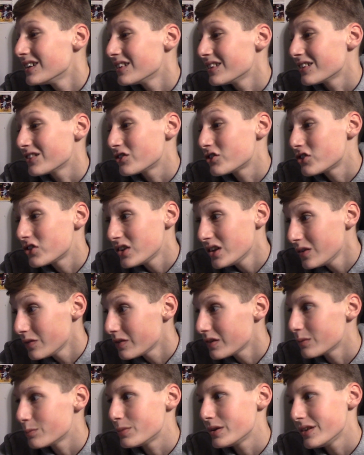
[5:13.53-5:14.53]
The
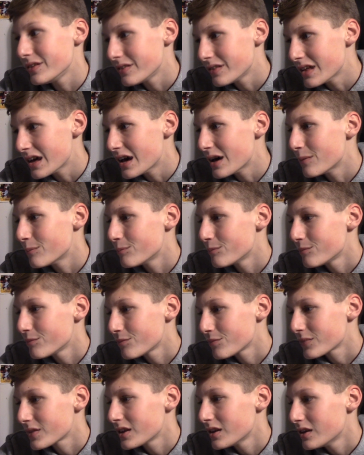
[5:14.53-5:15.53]
Chiefs beat them.
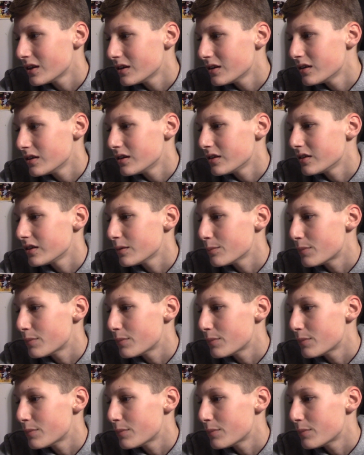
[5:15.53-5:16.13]
The